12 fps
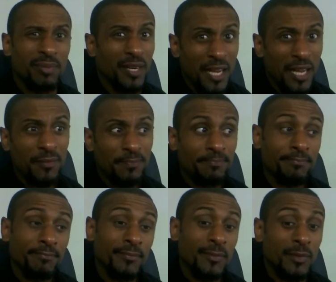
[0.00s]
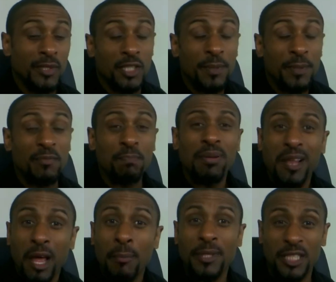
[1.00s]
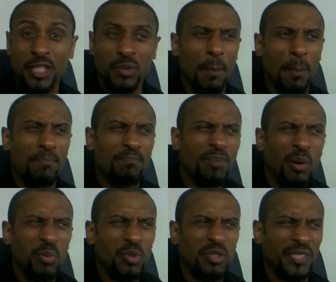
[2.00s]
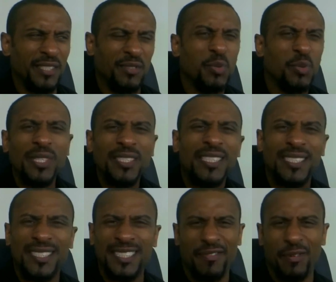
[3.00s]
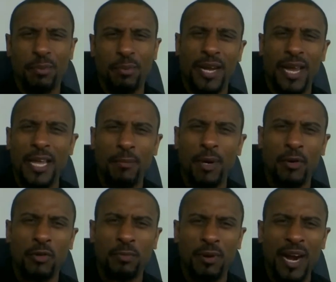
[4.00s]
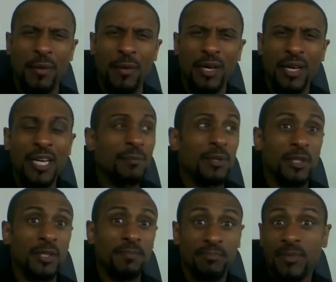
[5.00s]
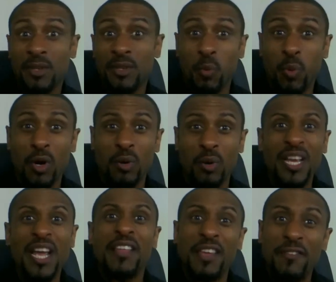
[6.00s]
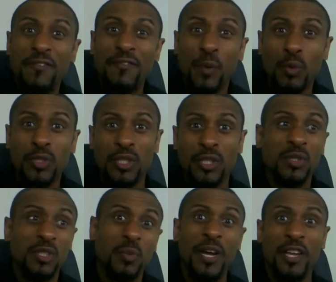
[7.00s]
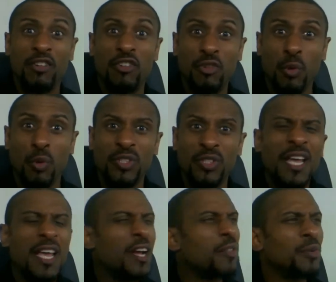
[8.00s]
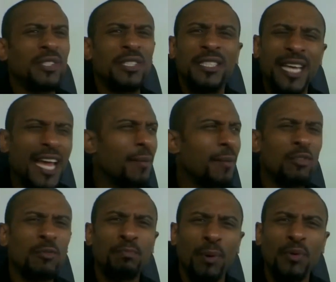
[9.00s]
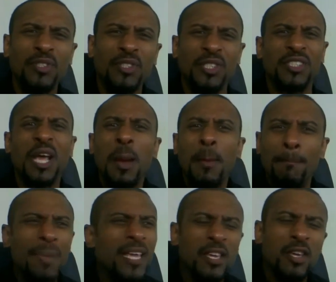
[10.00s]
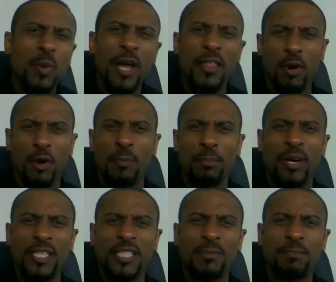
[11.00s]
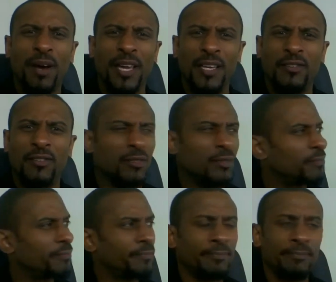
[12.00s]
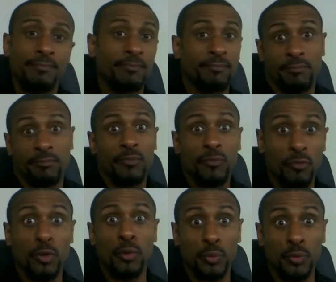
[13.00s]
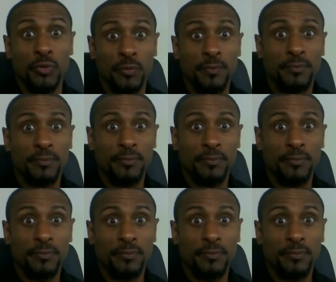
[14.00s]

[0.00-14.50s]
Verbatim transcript: But now, well, the speed's plummeted to a paltry 27.8 miles per hour, because at the Worlds, they force you to wear your shorts, and those damn sponsors make you wear their overpriced spikes. Rules.